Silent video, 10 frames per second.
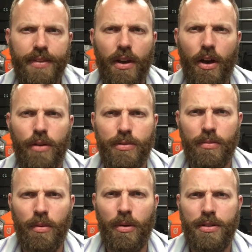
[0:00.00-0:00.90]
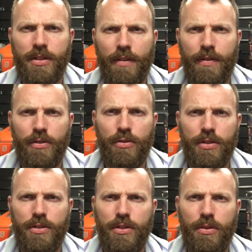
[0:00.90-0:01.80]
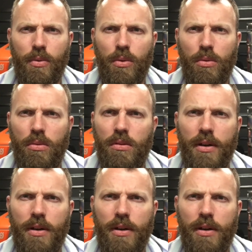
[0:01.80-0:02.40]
hope some of my stuff interests you all.